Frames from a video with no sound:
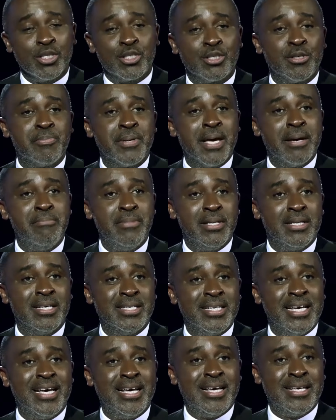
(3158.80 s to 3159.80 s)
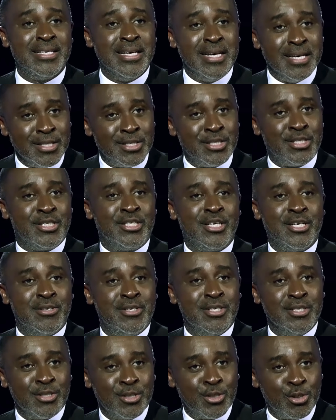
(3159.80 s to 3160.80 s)
Wants to Be a Millionaire
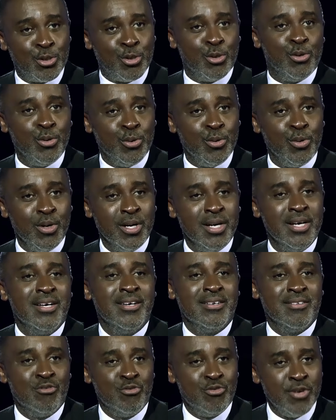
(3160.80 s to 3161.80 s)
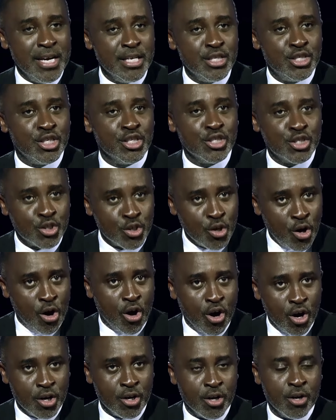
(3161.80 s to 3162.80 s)
Series 2? Rages
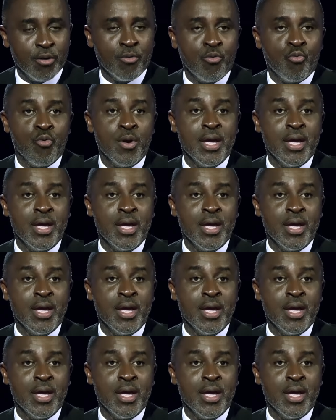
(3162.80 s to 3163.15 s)
on.